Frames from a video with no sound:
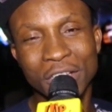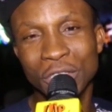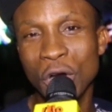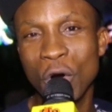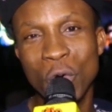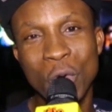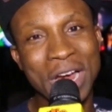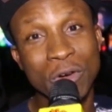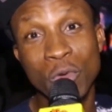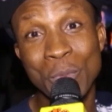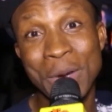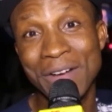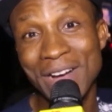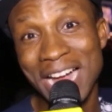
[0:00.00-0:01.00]
So
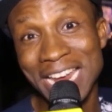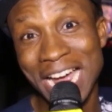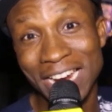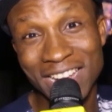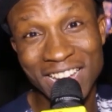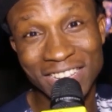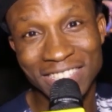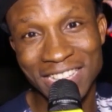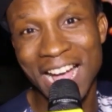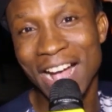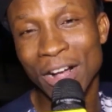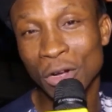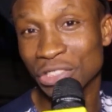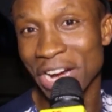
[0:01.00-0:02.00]
whomever that is
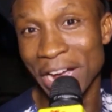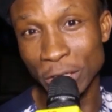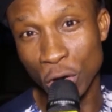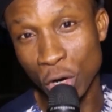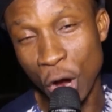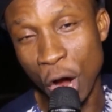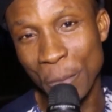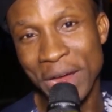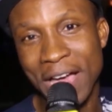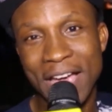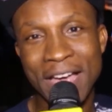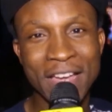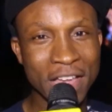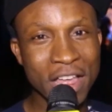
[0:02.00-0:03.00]
there trying to come
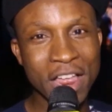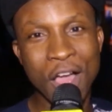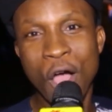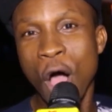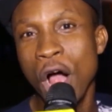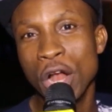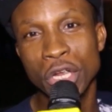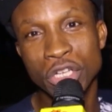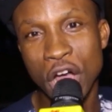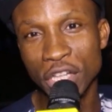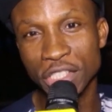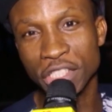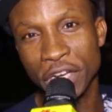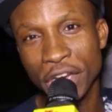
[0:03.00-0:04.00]
here, all you
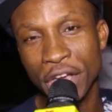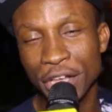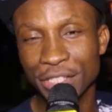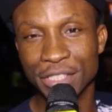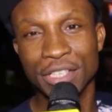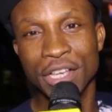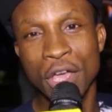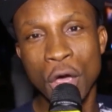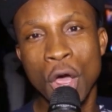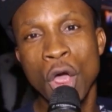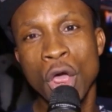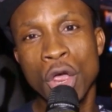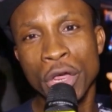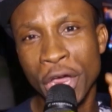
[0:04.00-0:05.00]
just need is
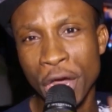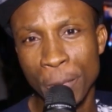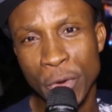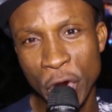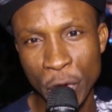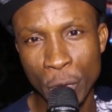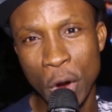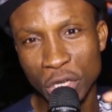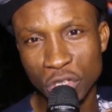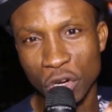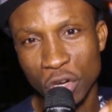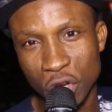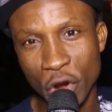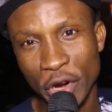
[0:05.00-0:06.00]
keep doing what
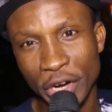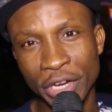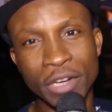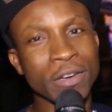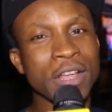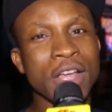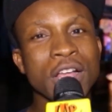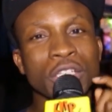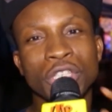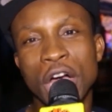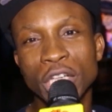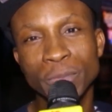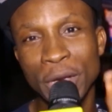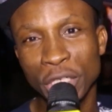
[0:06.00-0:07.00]
you're doing.
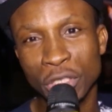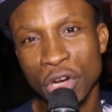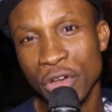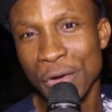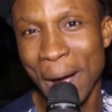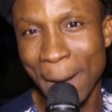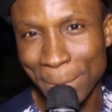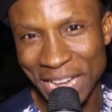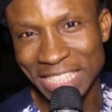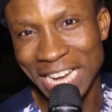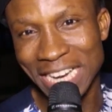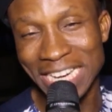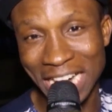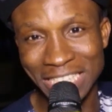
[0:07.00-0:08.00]
Just make sure you are
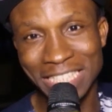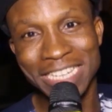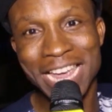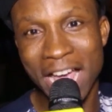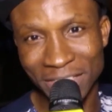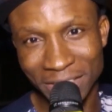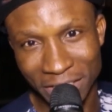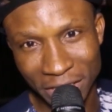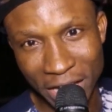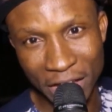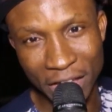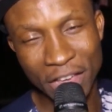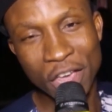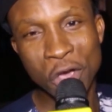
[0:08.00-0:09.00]
better than
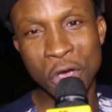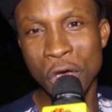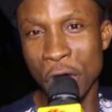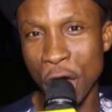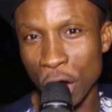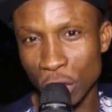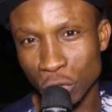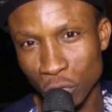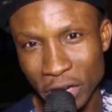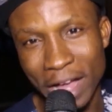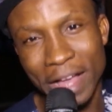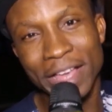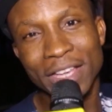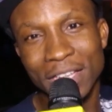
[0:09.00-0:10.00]
yesterday. Your
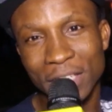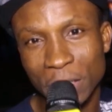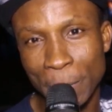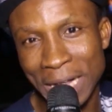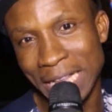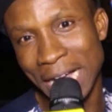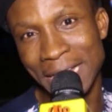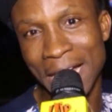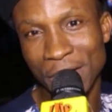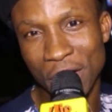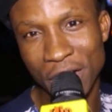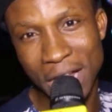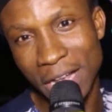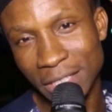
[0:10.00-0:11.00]
today is better than
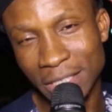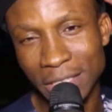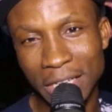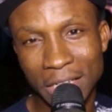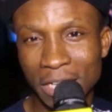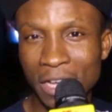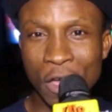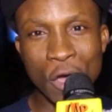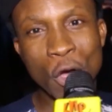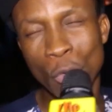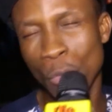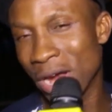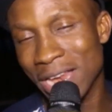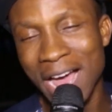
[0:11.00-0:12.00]
your yesterday.
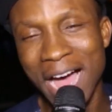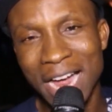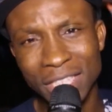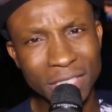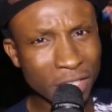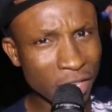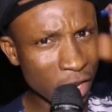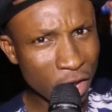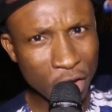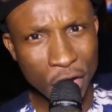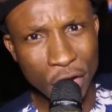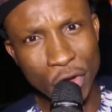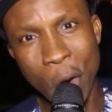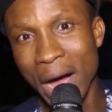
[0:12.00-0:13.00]
With that,
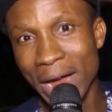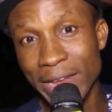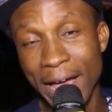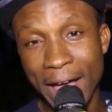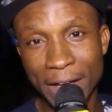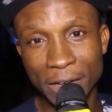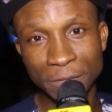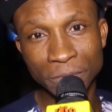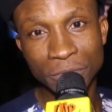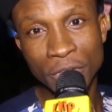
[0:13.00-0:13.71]
you are there.